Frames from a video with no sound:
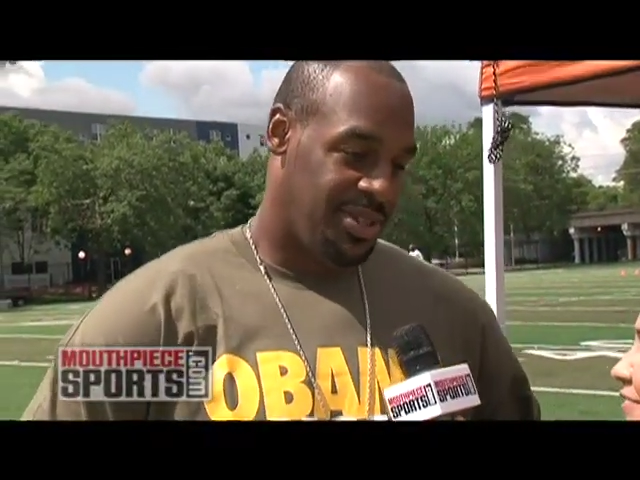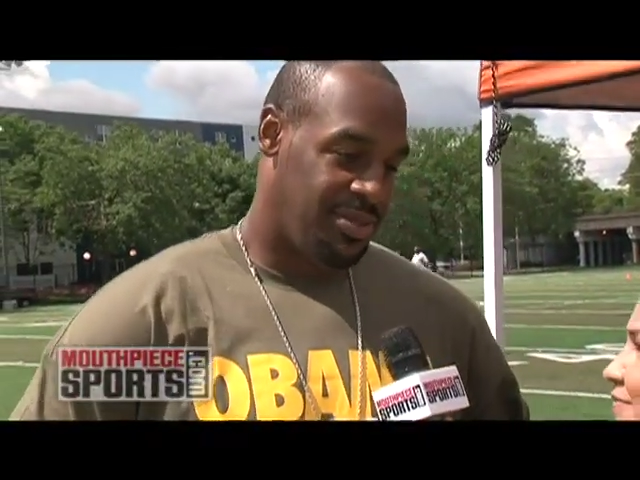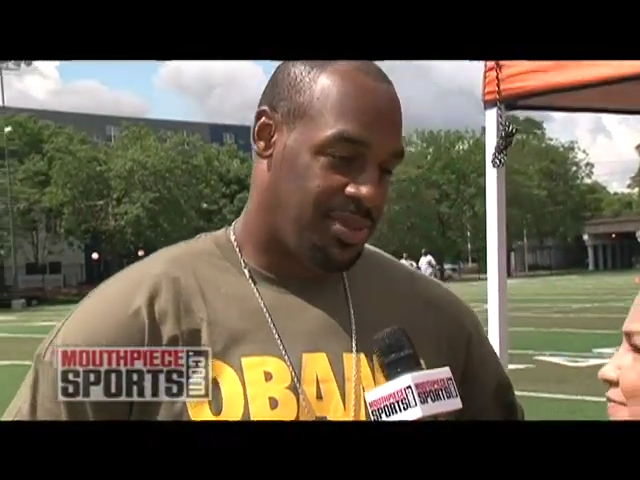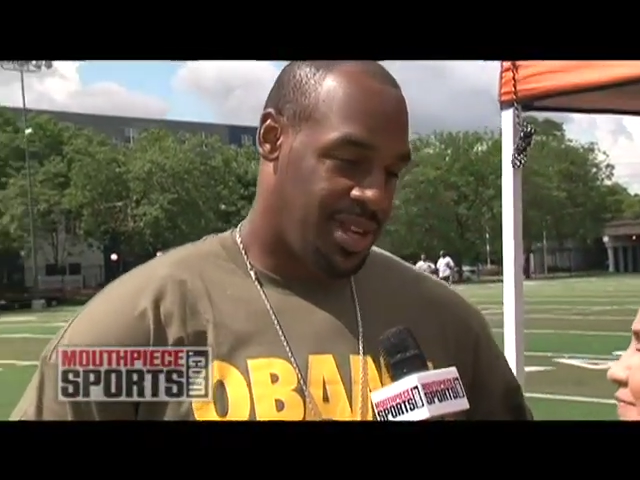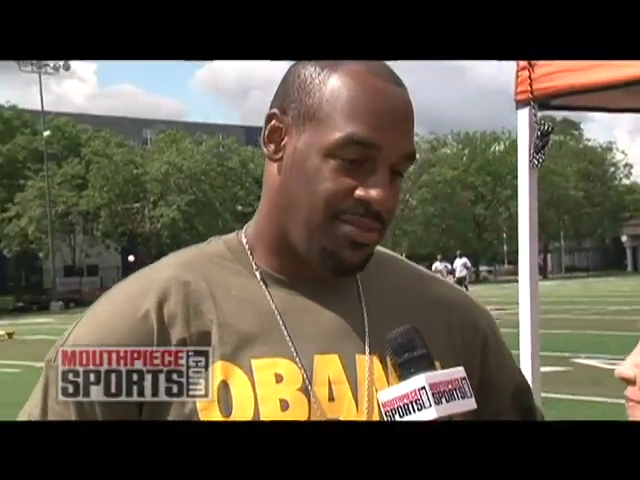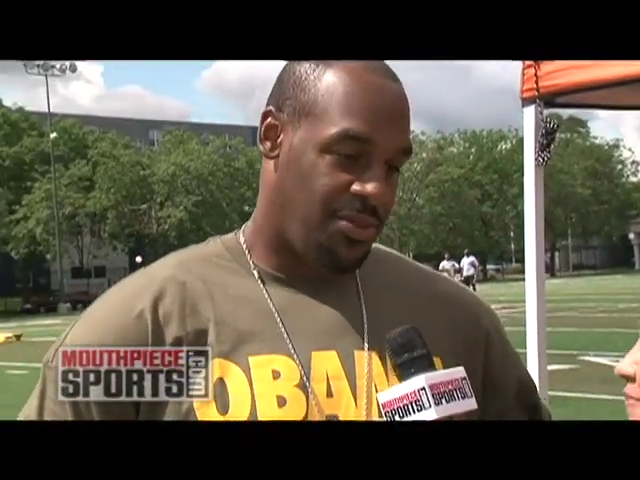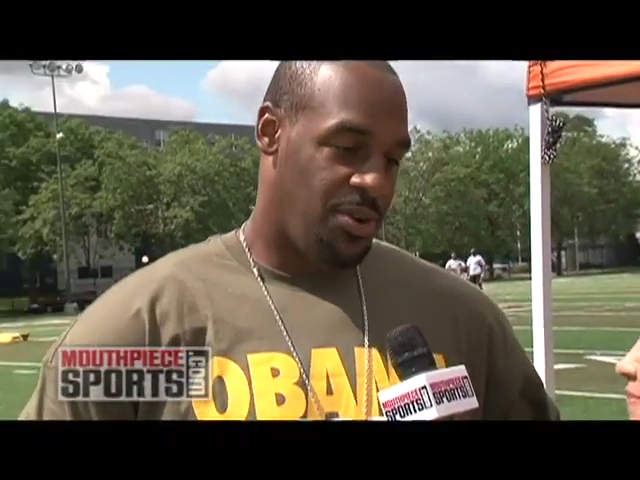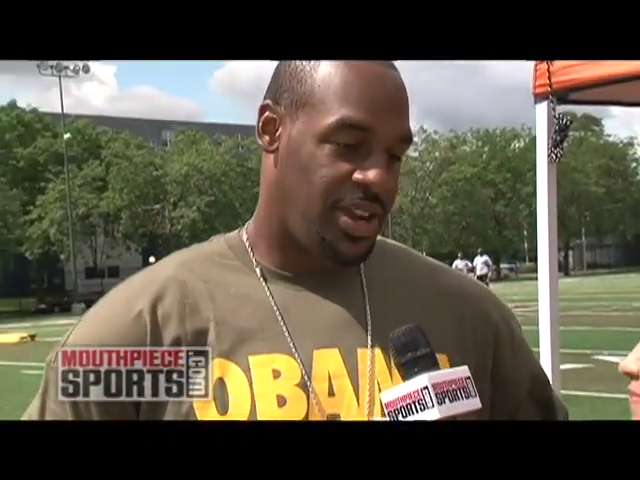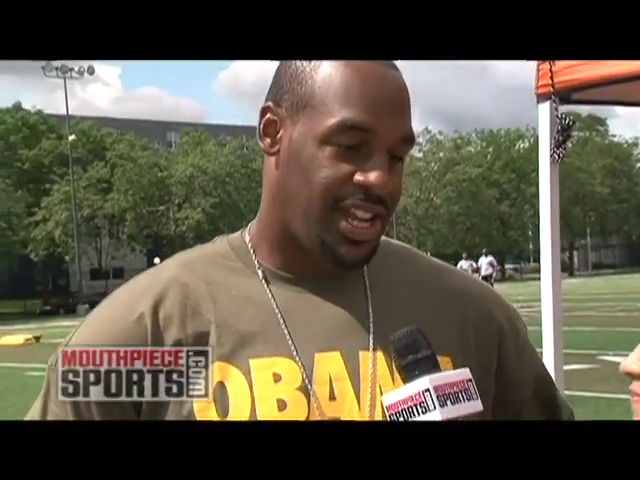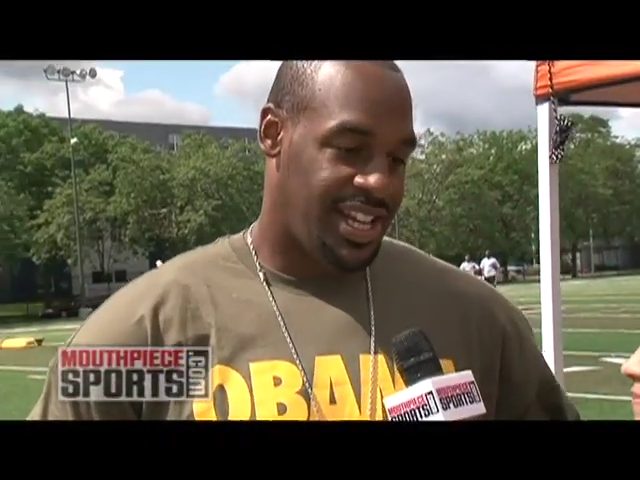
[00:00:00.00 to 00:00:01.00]
when you become
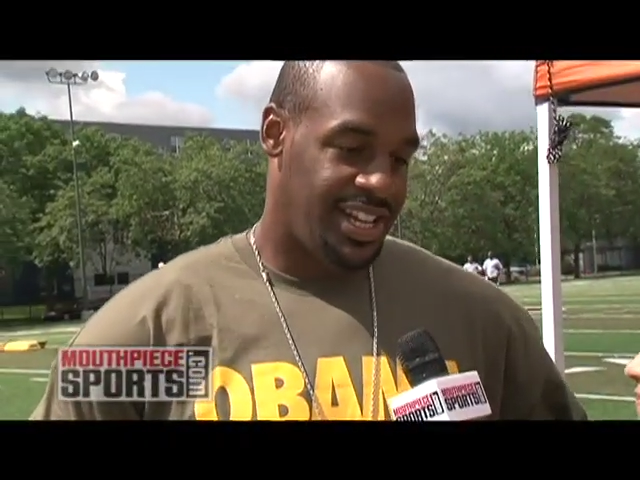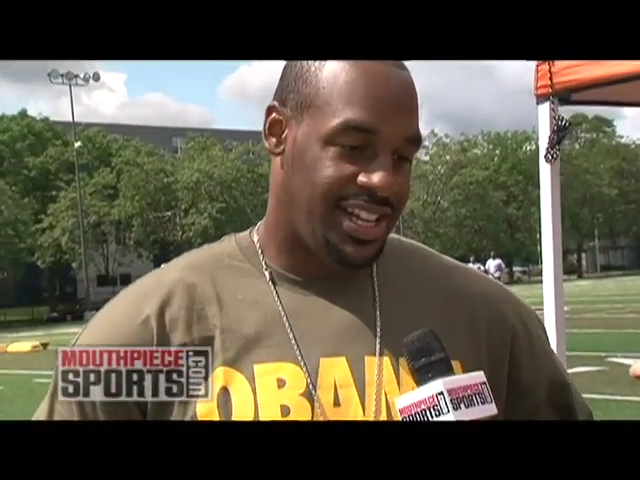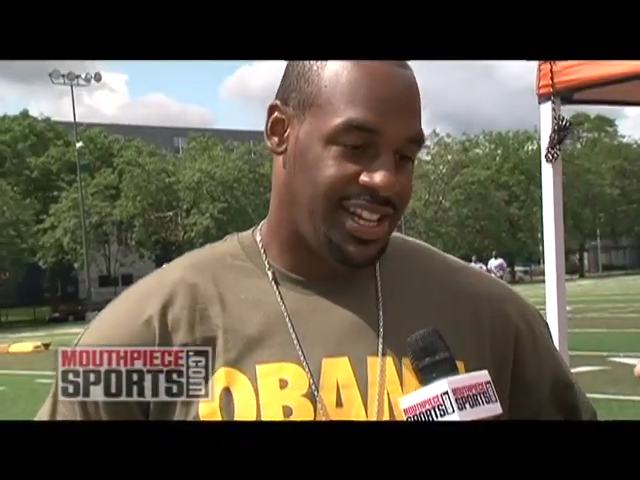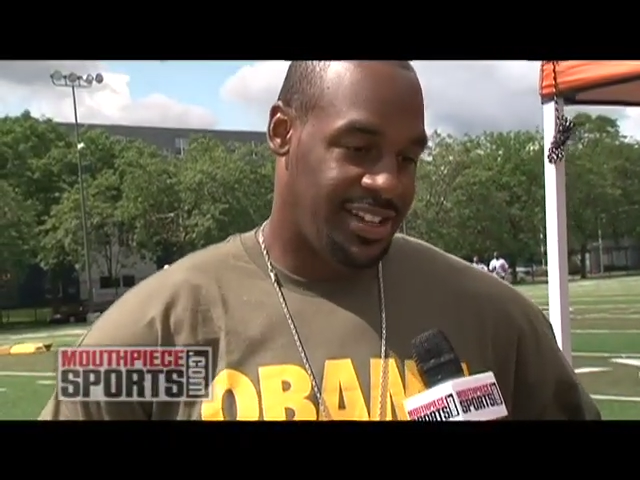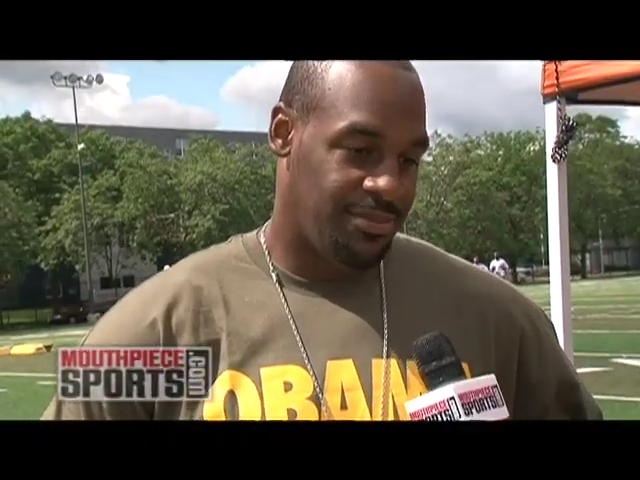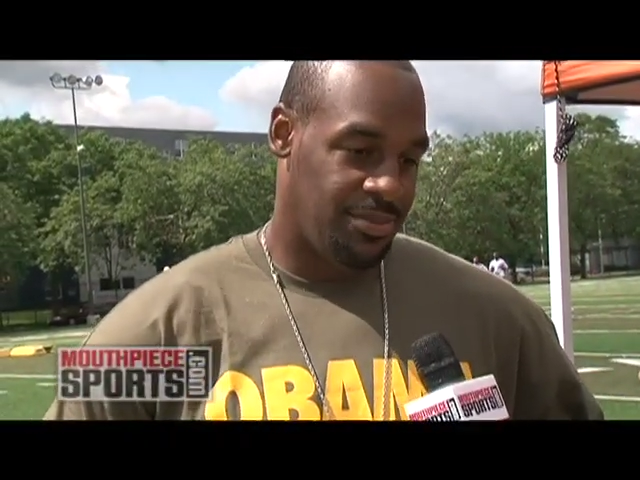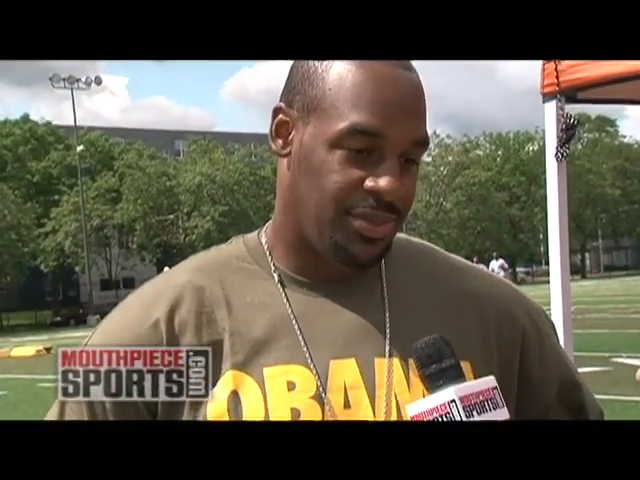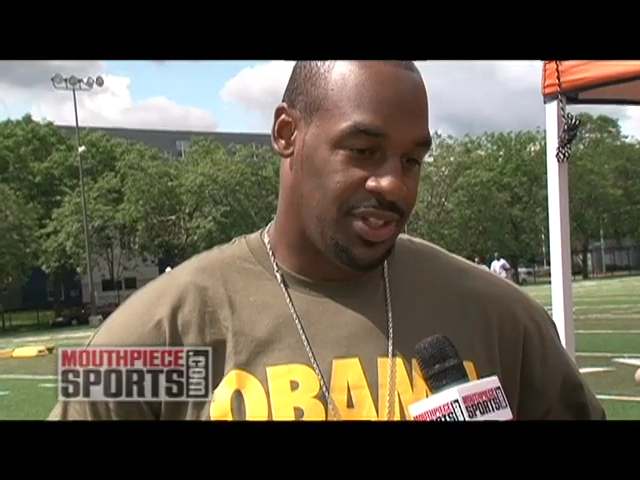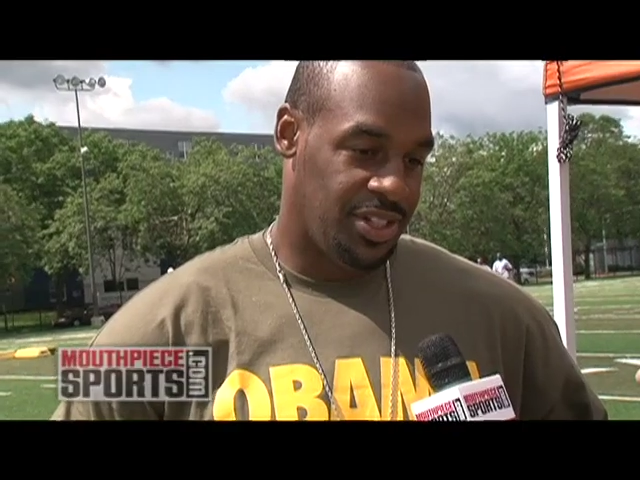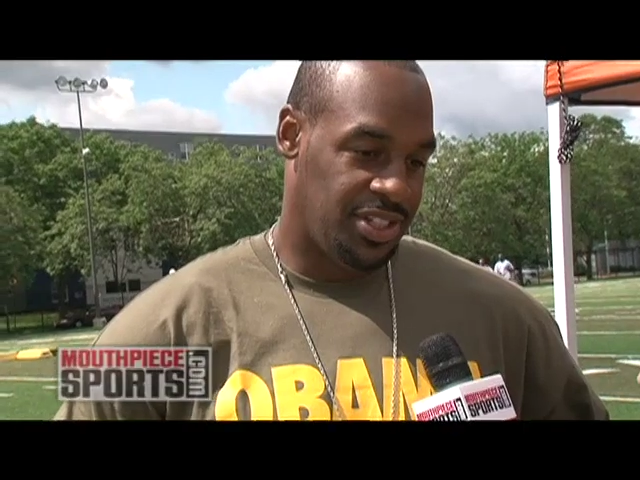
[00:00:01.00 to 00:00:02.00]
40 and uh,
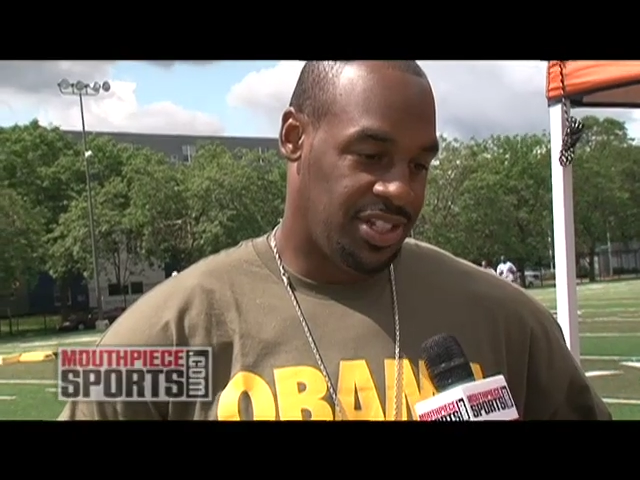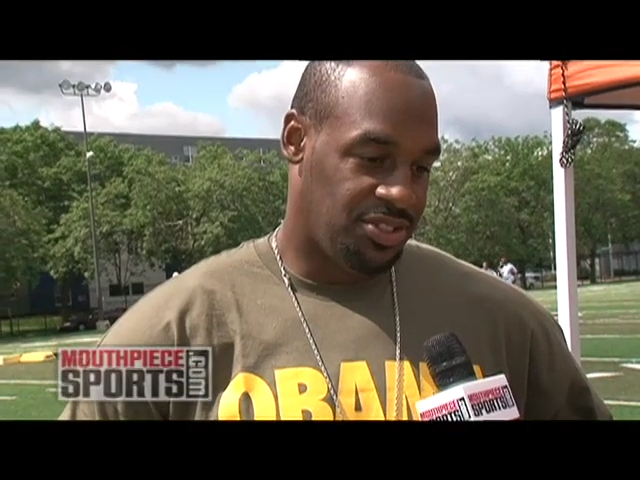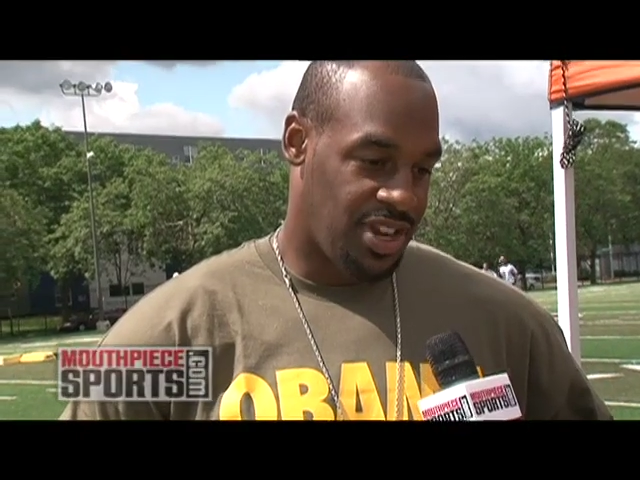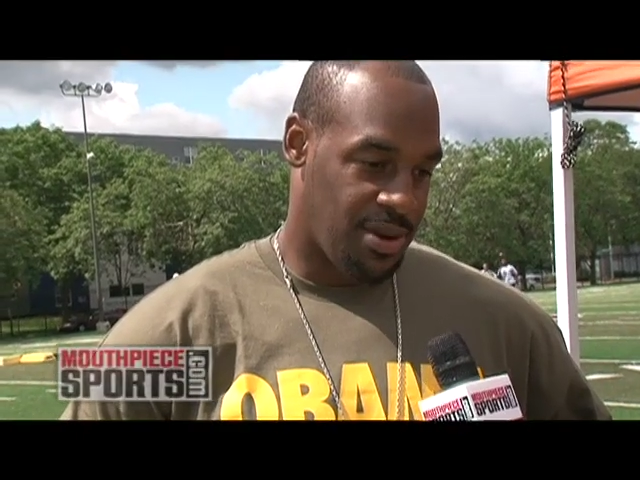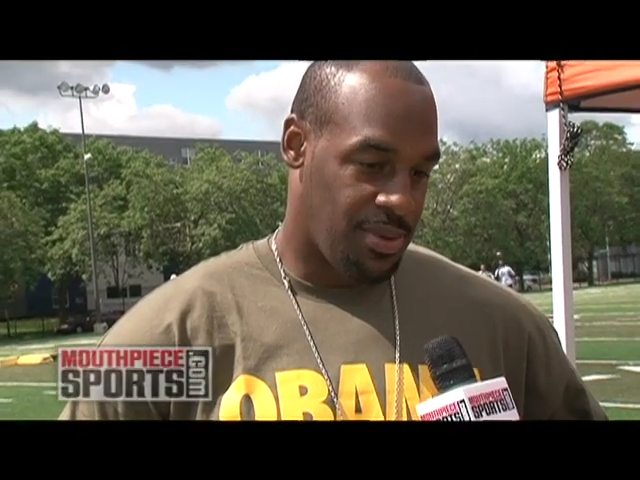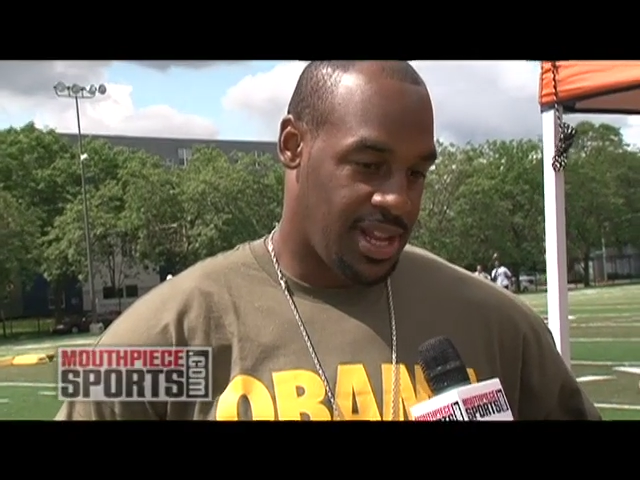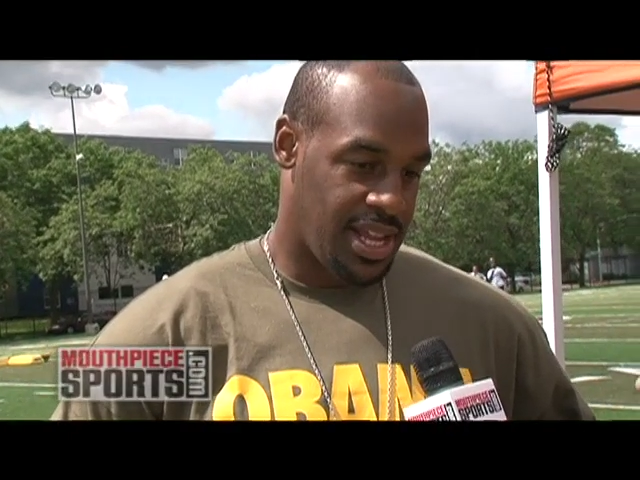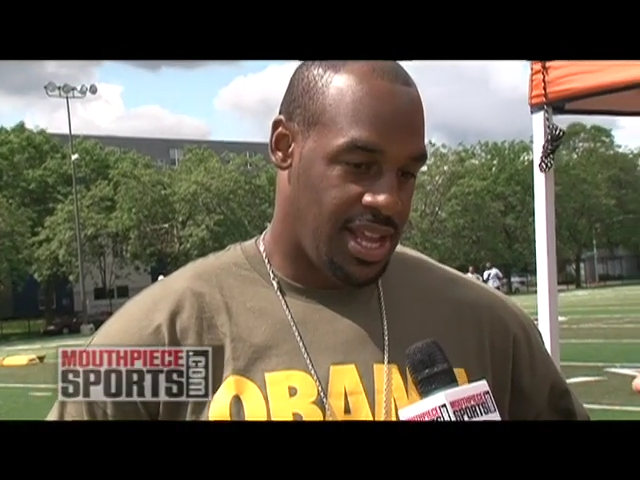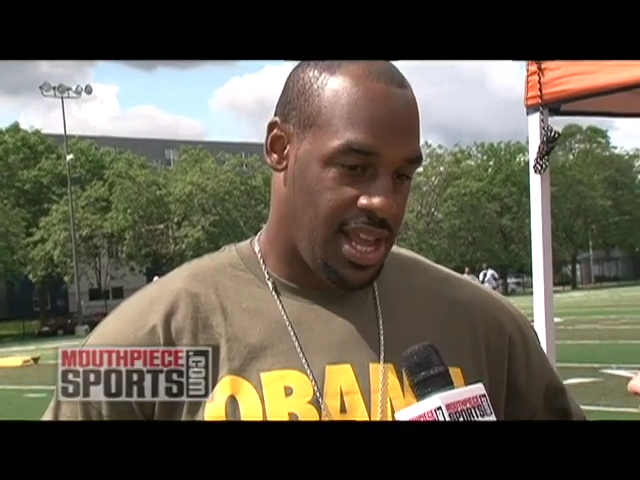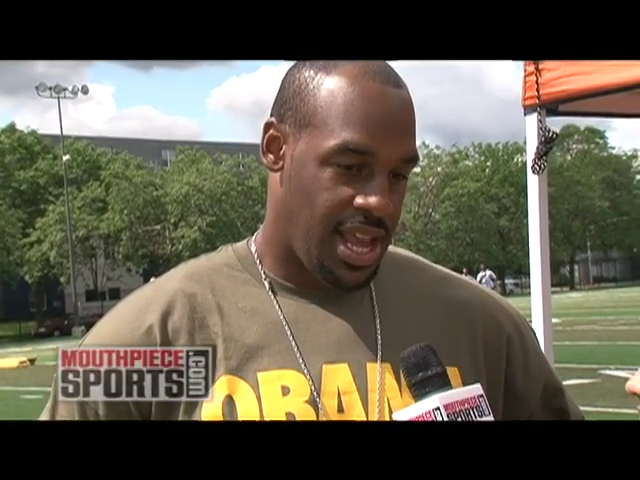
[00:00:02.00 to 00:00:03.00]
you know you're still trying to play,